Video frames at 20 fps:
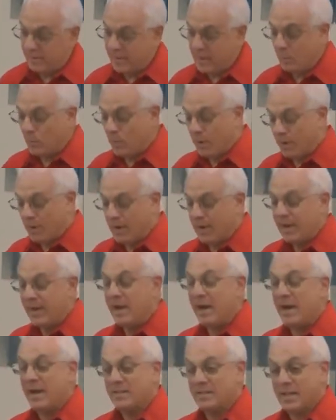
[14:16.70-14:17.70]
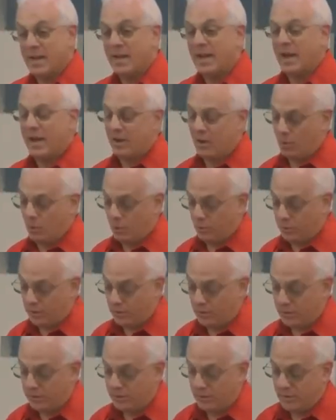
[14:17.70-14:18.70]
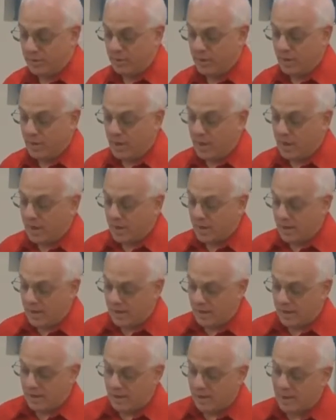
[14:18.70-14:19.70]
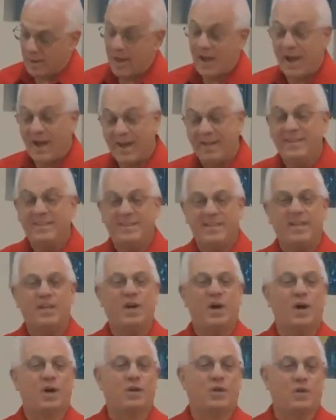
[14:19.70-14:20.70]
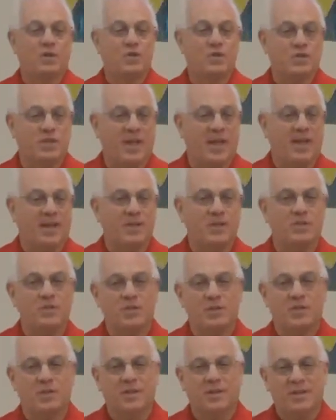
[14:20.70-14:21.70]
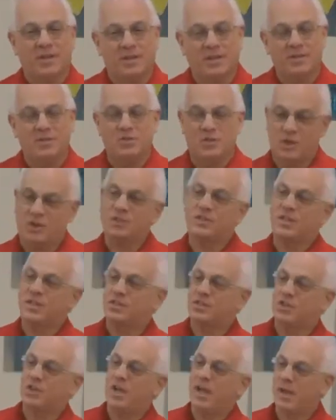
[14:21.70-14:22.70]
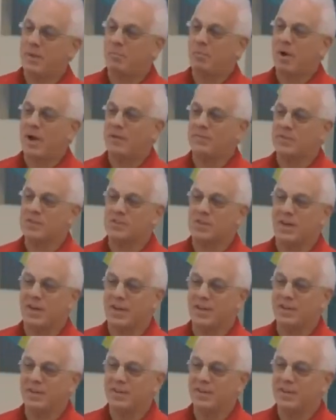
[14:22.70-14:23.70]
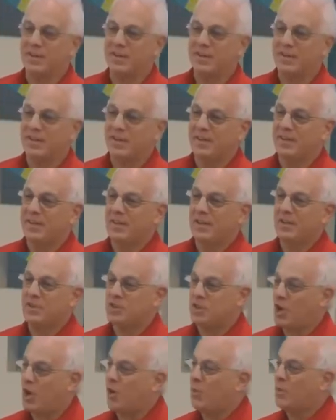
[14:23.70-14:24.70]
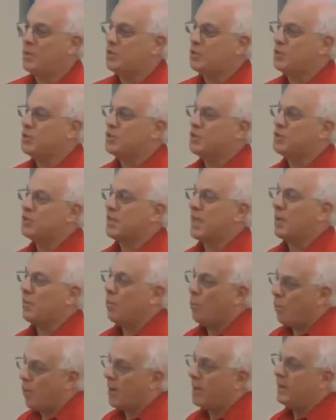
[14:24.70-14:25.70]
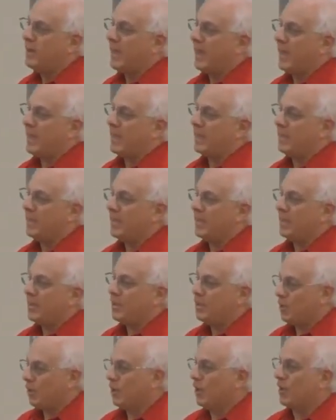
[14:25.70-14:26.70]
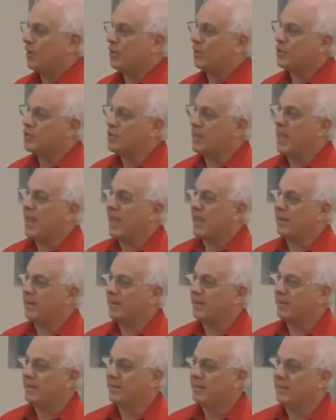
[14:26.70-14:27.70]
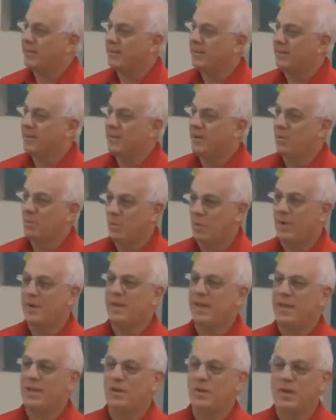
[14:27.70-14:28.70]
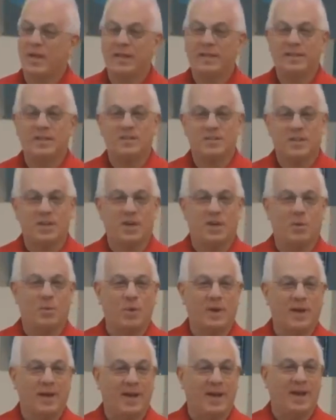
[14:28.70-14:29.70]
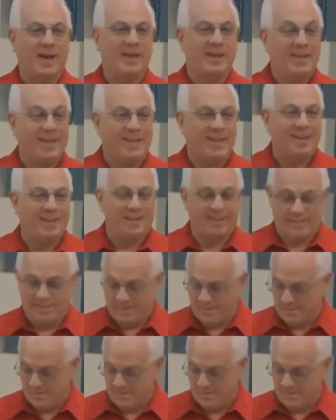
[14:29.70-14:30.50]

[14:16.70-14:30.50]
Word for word: that when I got, as I got older, I did understand just as she had prophesied. Because she always used to say, One day you'll understand. One day you'll get this. And you know what? I did.